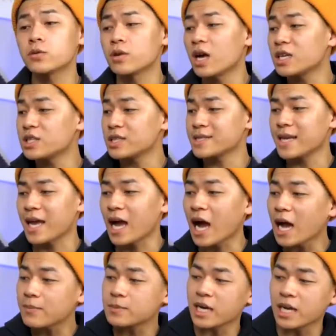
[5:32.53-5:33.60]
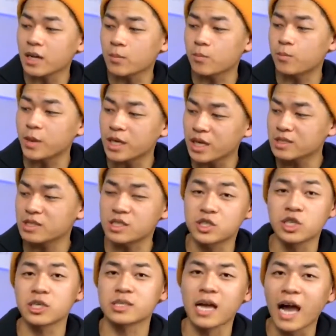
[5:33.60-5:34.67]
not just a hyped item because it's
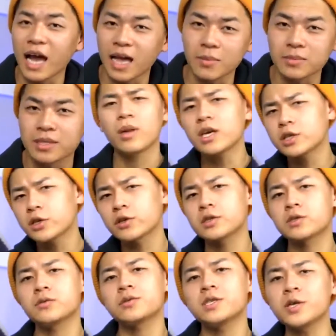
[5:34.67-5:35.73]
just hyped. Make sure it suits